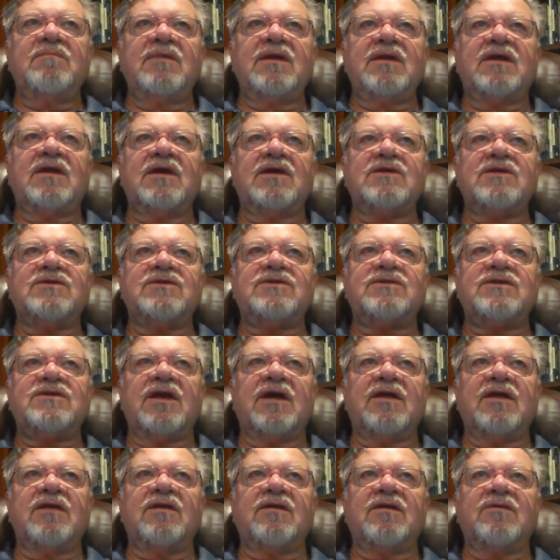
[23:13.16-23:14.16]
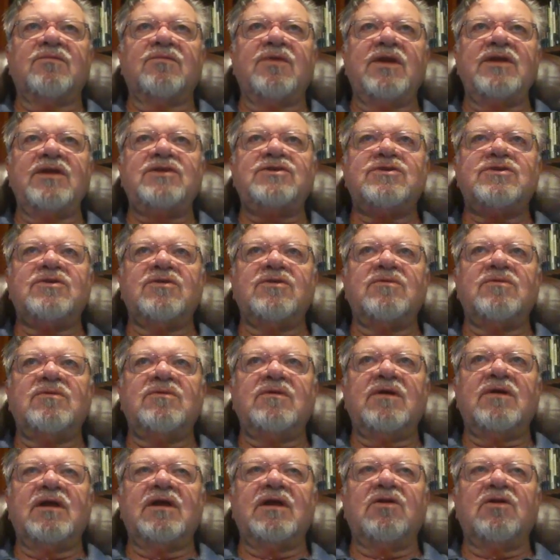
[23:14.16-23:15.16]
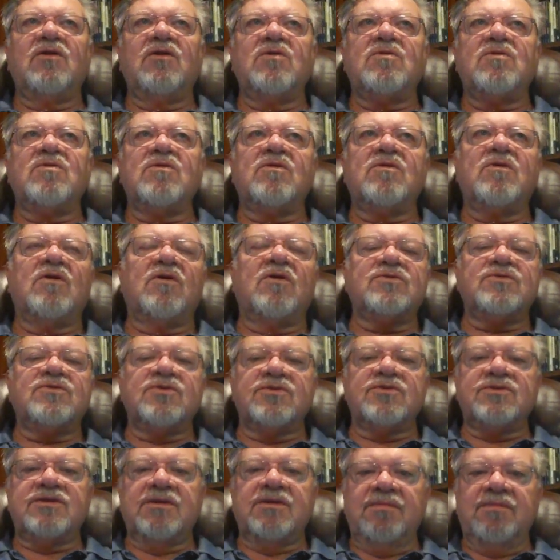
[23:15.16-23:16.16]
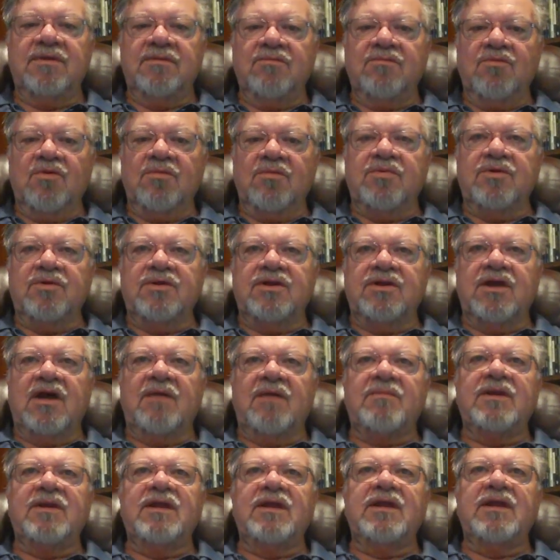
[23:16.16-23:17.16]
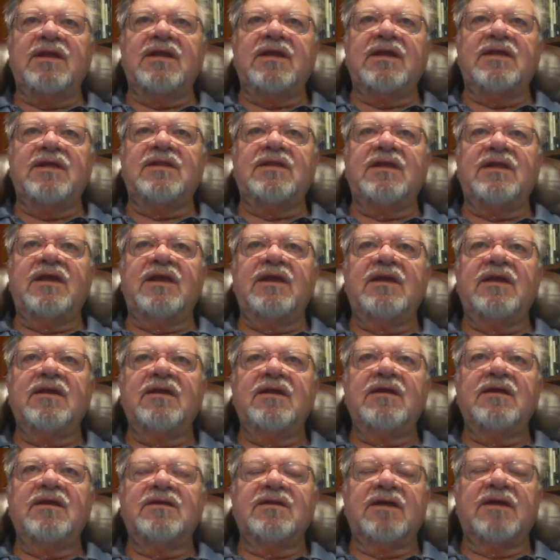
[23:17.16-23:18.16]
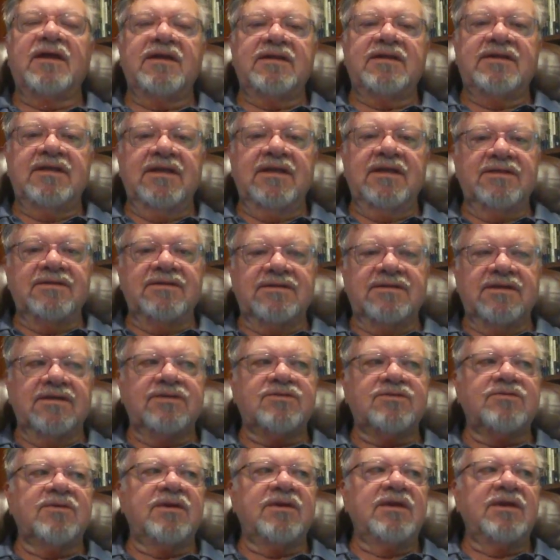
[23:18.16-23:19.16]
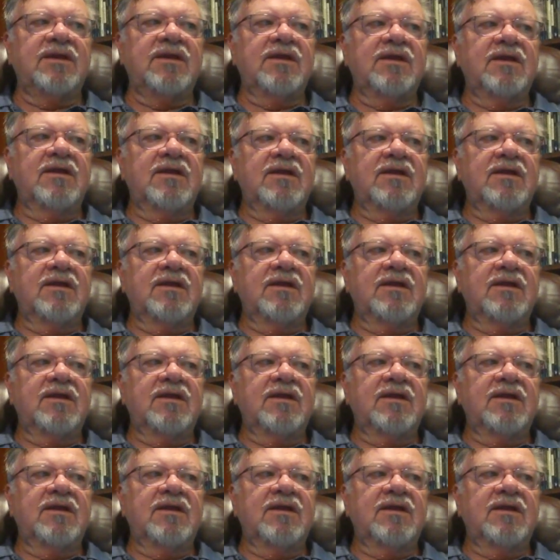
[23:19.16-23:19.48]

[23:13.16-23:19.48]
because regional and local cultures have been more predominant in the 19th century